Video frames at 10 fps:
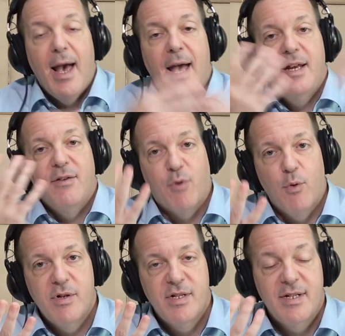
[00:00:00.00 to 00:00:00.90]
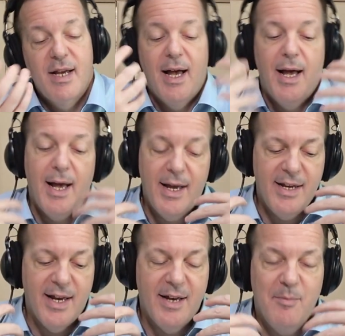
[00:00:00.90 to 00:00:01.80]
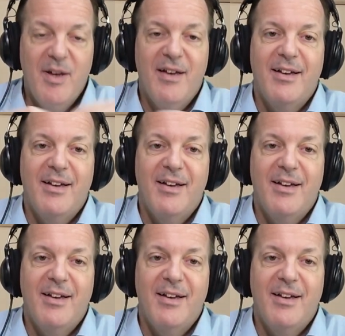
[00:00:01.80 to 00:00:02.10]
And of course, I am